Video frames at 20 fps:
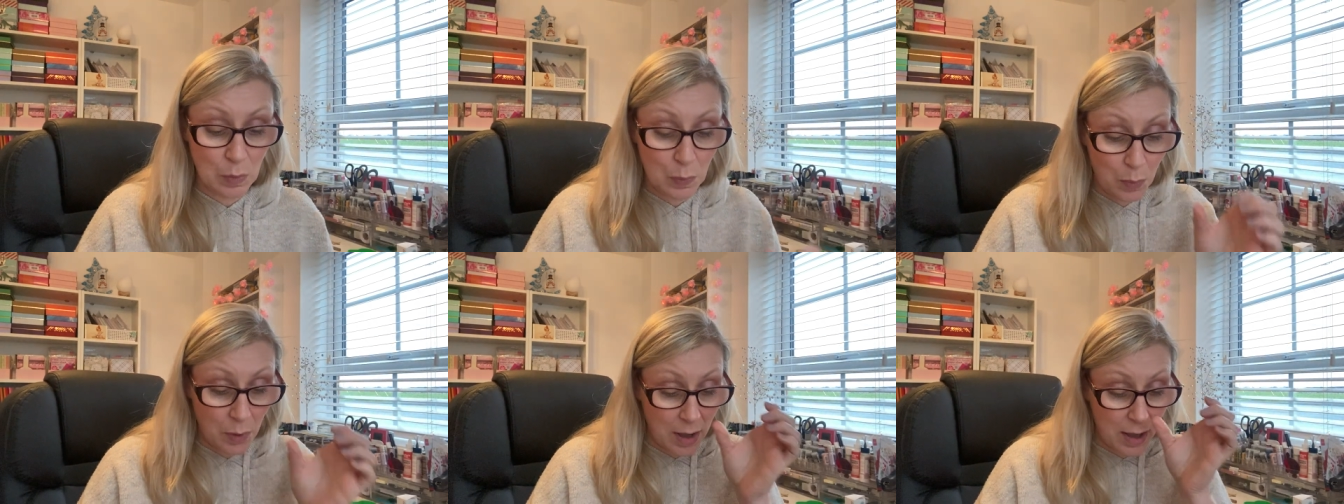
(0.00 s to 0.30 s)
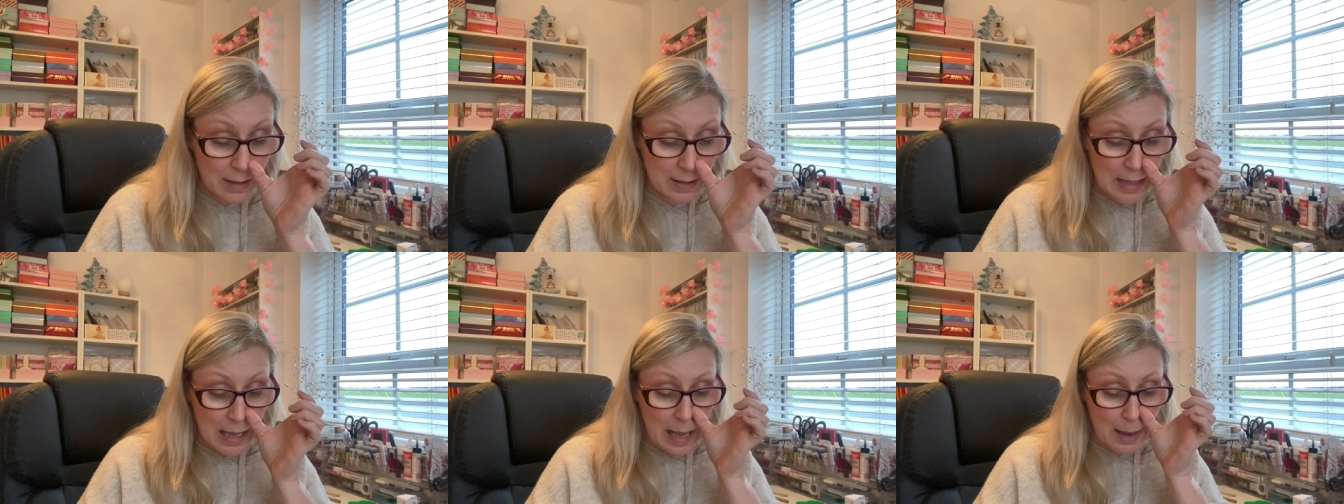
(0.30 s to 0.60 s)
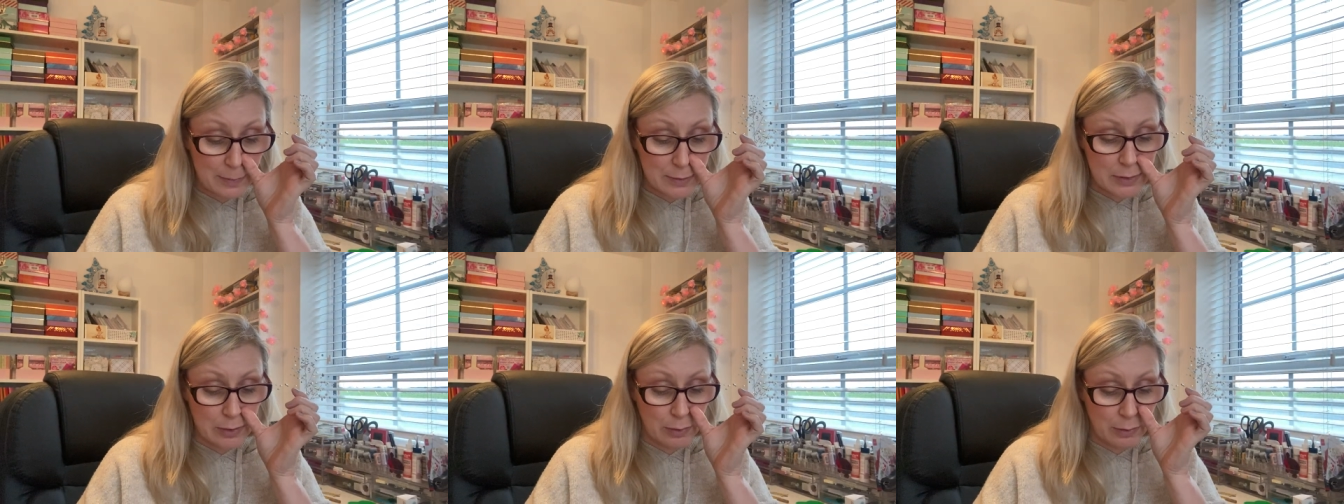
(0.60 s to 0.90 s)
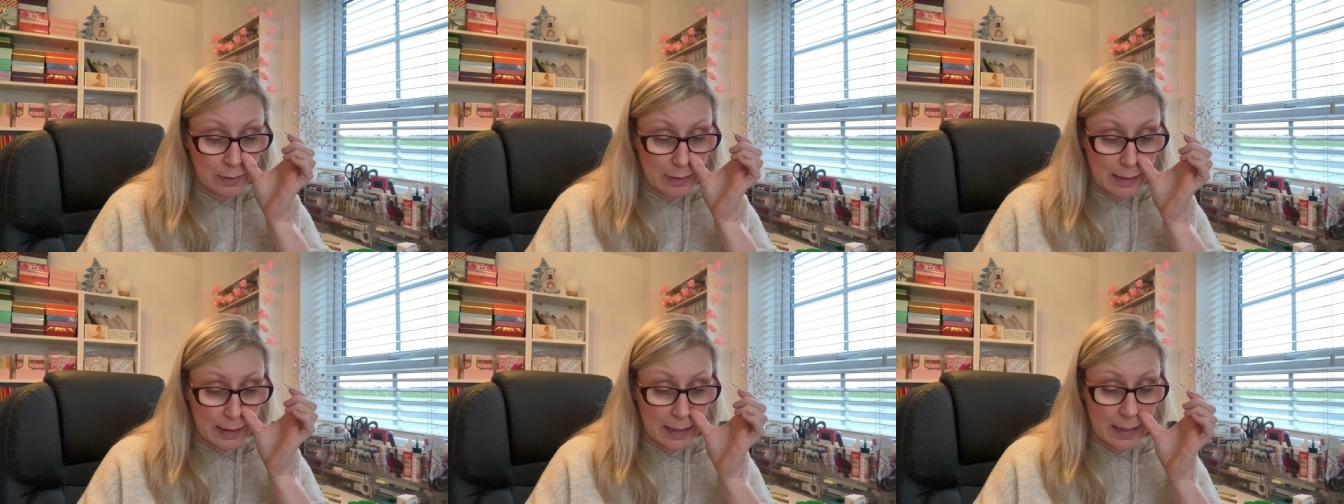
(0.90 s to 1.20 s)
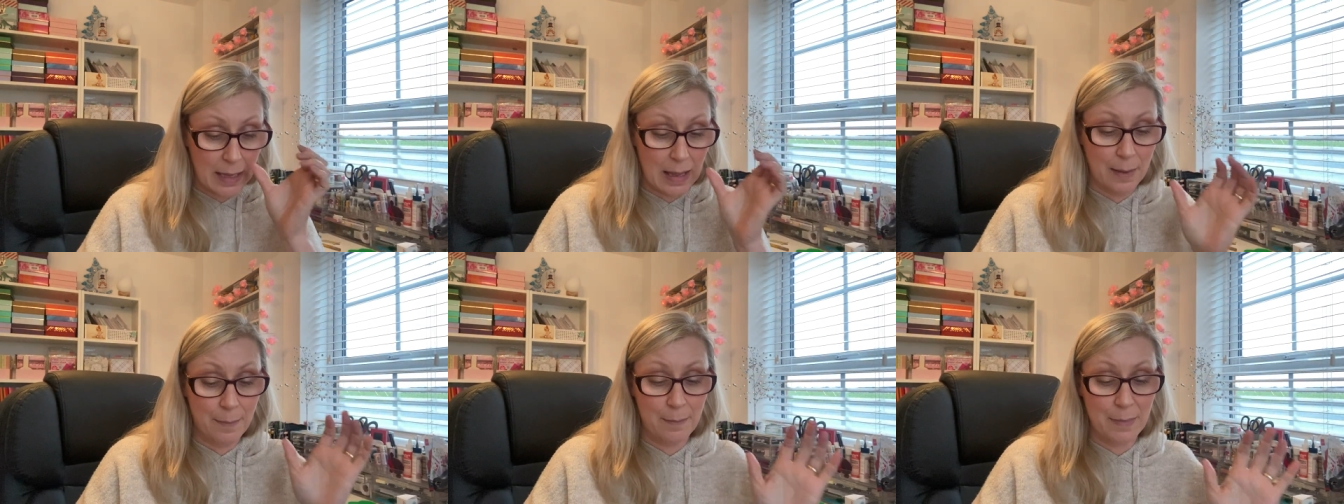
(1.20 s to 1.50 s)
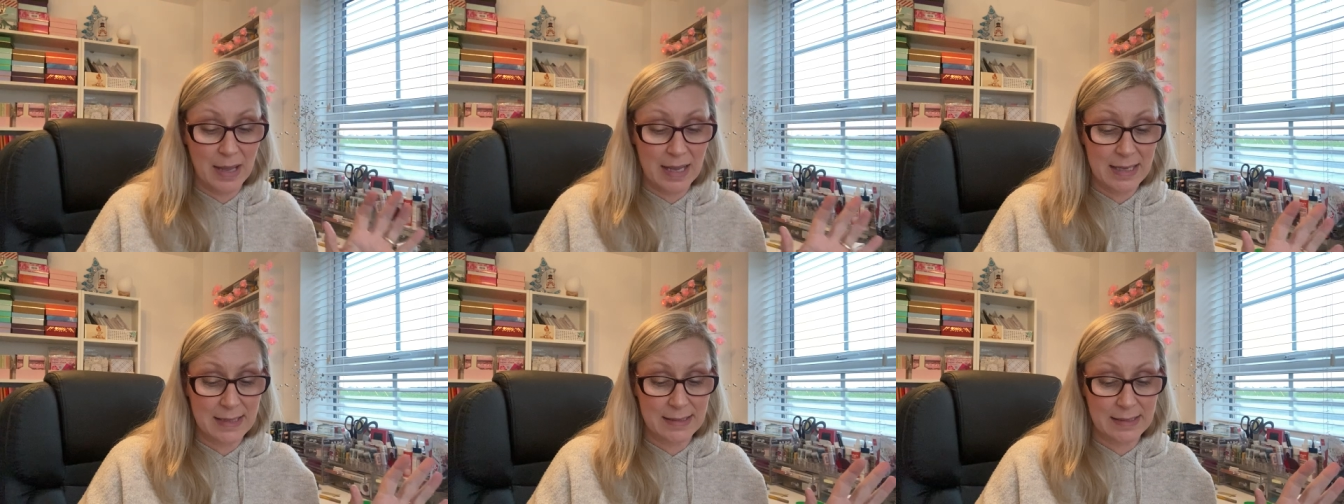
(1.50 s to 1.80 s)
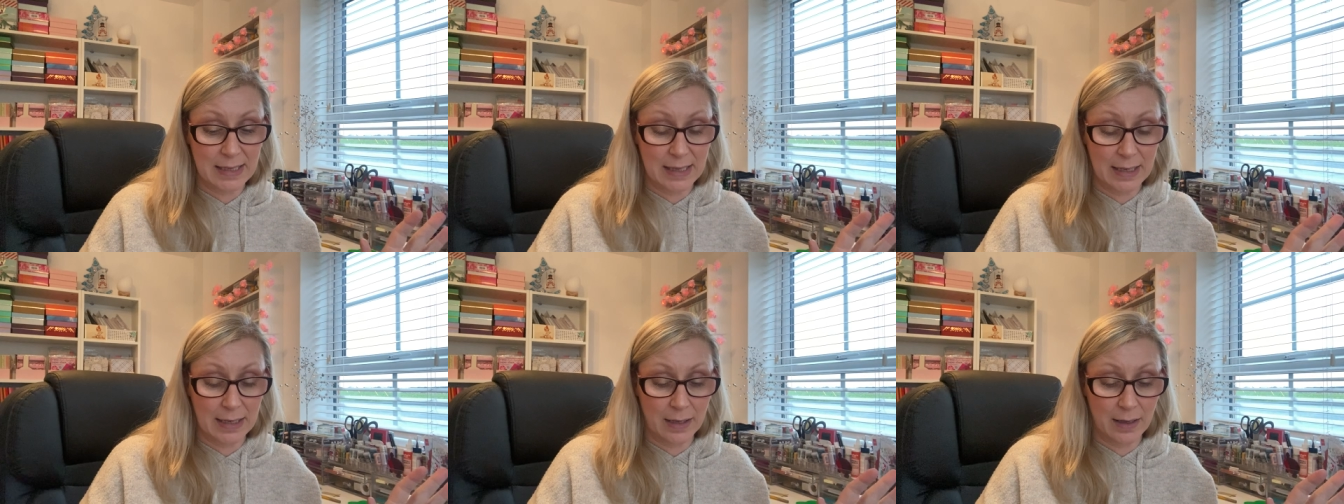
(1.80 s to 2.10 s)
What an absolutely
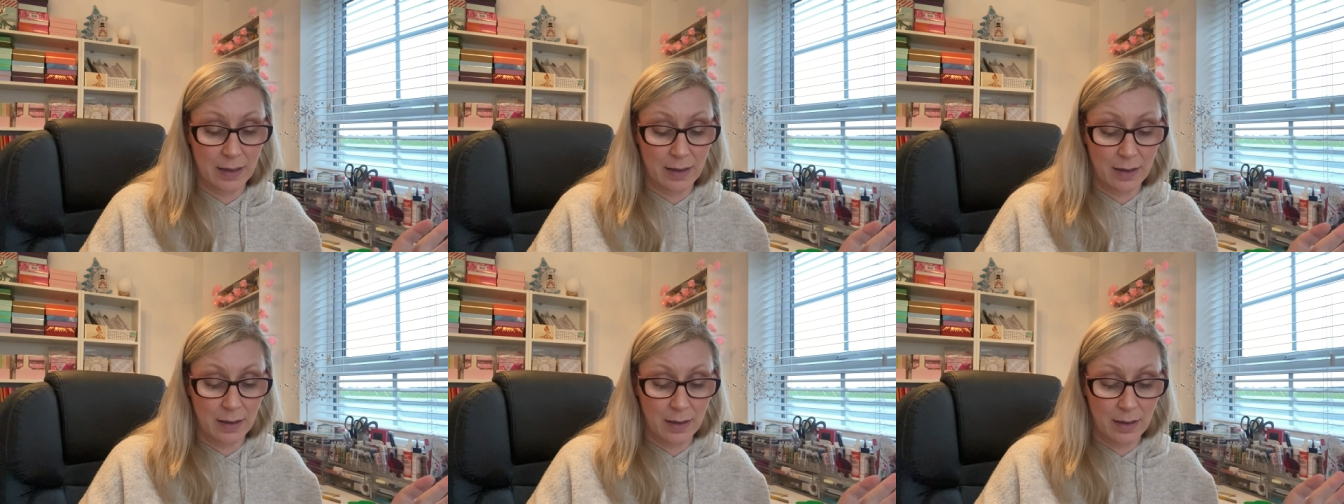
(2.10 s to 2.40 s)
amazing